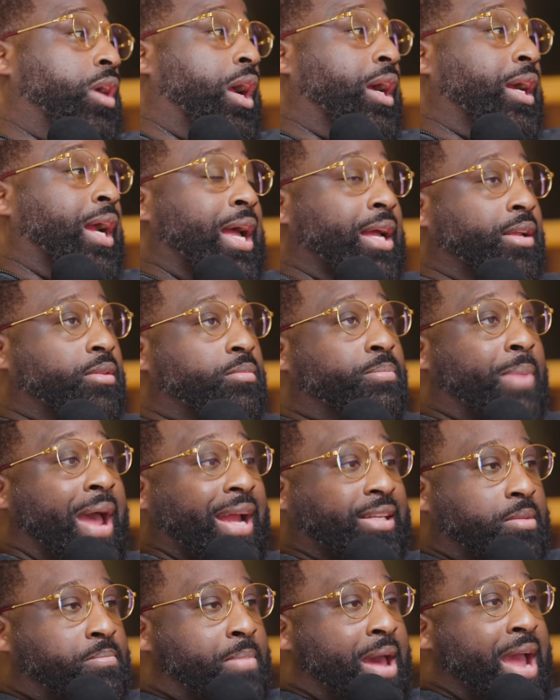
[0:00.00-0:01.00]
I got
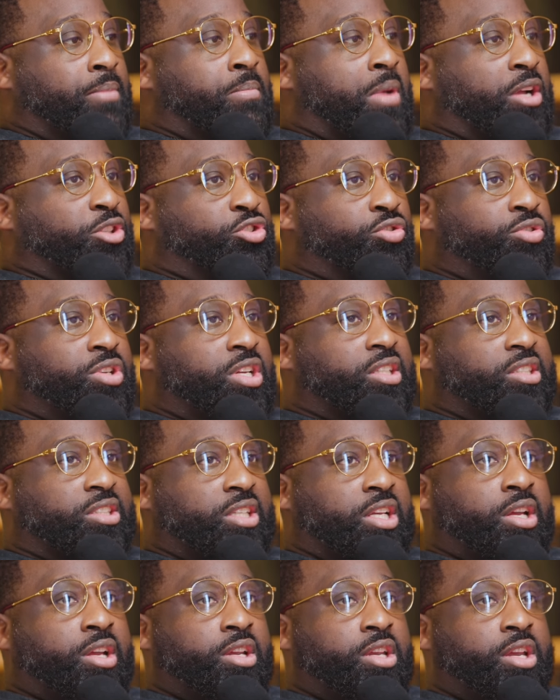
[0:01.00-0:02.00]
back-to-back my junior and
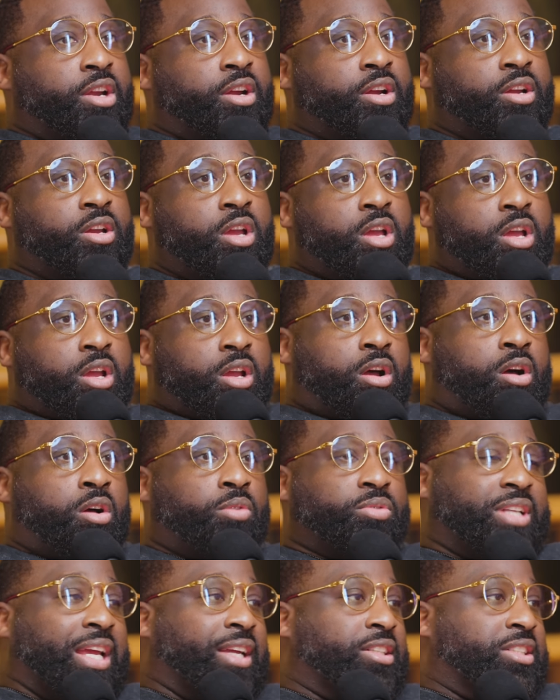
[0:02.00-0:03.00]
senior
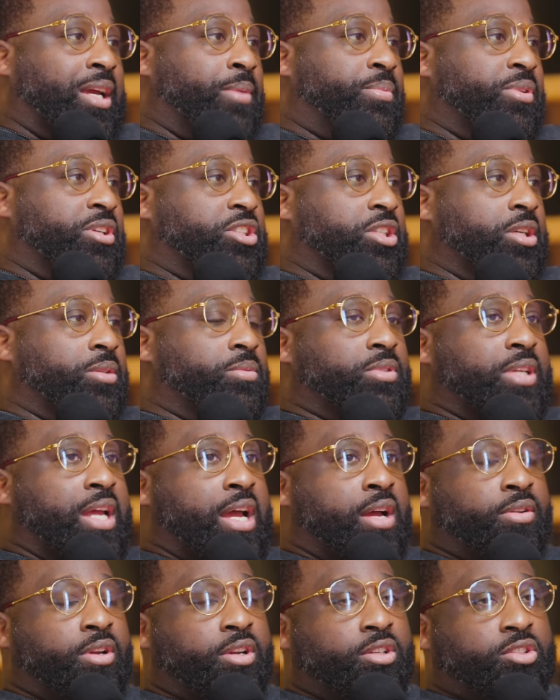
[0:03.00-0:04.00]
year state championships
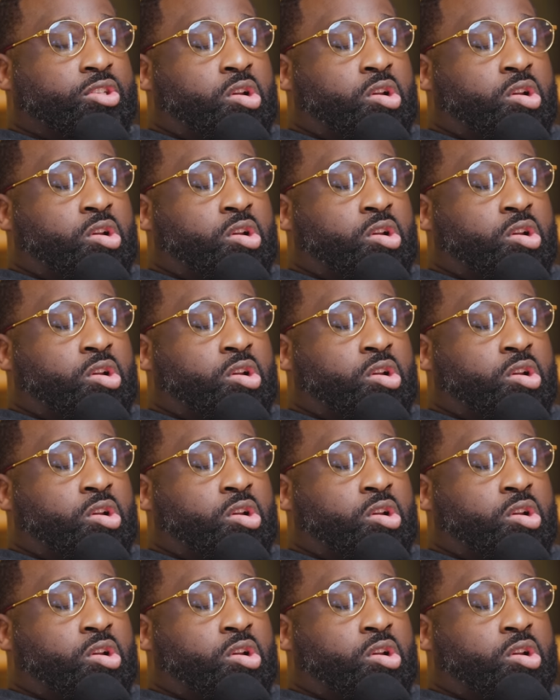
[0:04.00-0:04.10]
down there.